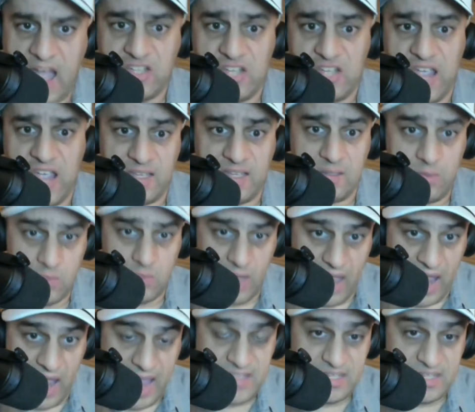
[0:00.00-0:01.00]
Actually
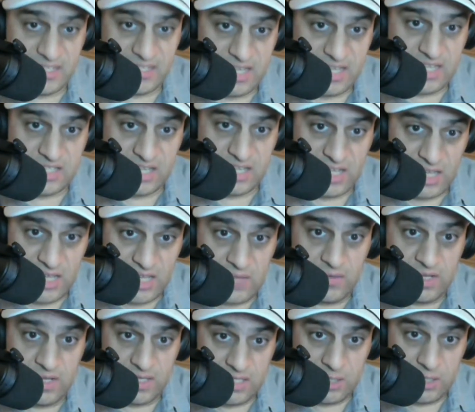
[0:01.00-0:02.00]
had success in
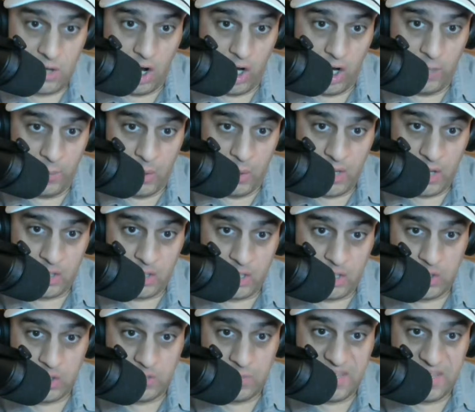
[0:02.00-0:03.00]
Cleveland until Art Modell
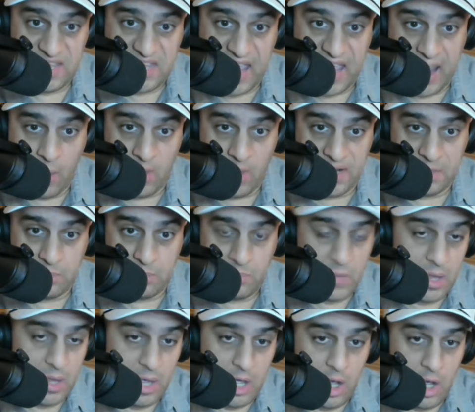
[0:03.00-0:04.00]
chose to be a coward and
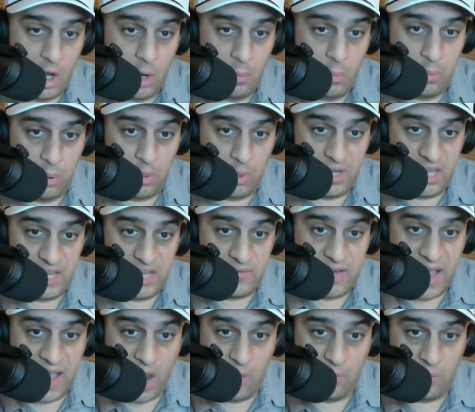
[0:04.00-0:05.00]
pull
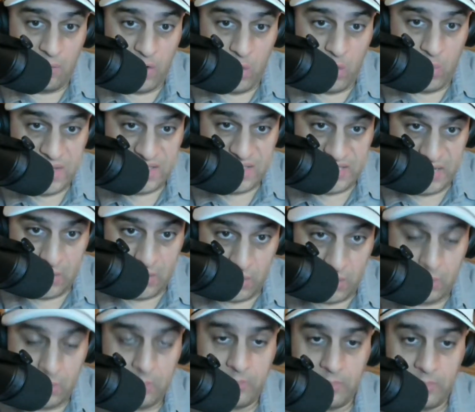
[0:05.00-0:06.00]
Cleveland out for no reason at
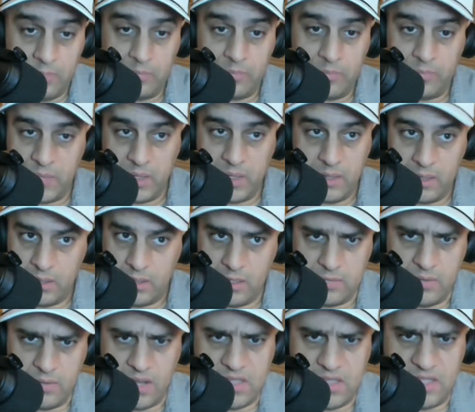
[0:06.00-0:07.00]
all.
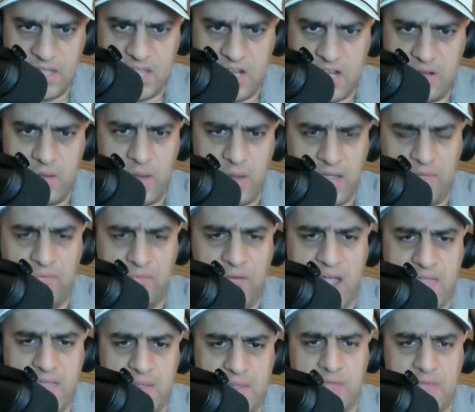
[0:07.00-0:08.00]
Because I think that year they were like
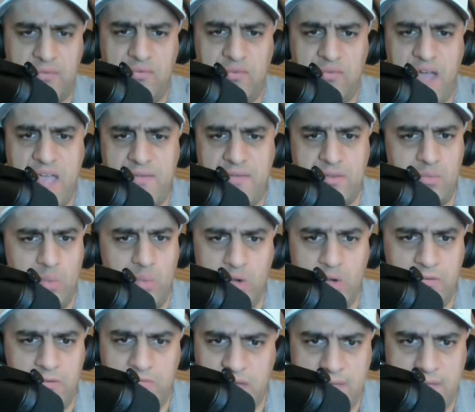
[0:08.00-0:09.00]
5-1
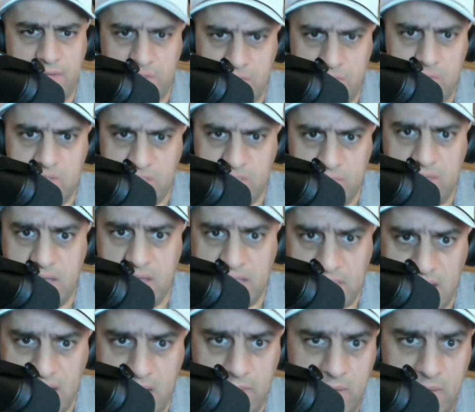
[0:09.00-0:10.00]
or 5-2, something
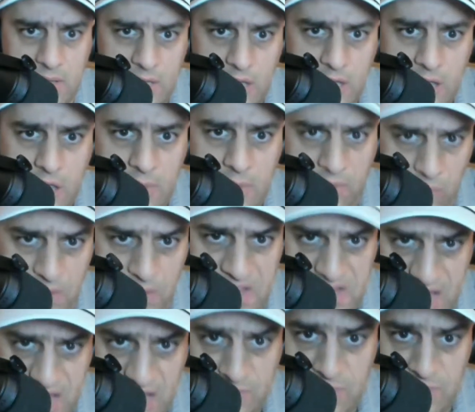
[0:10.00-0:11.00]
like that, before
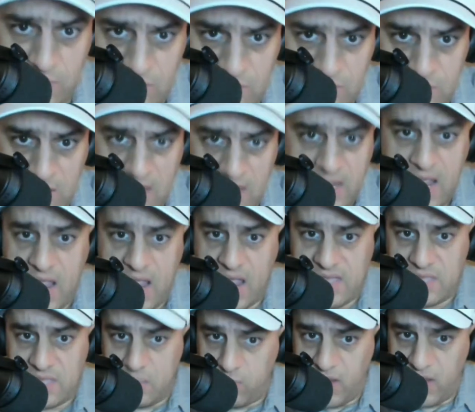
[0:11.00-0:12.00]
the announcement was made,
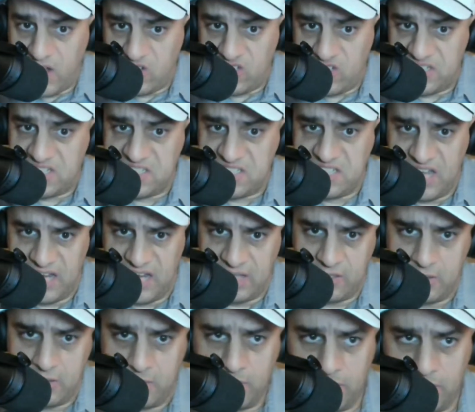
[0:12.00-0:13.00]
and then the Browns just
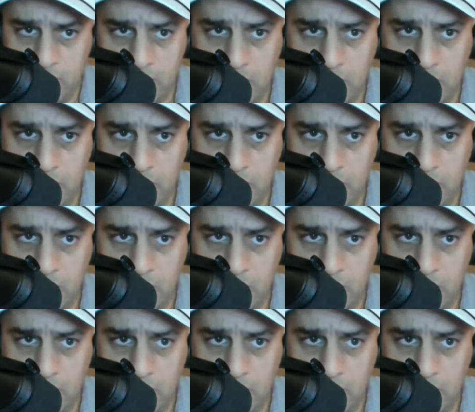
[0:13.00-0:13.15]
tanked.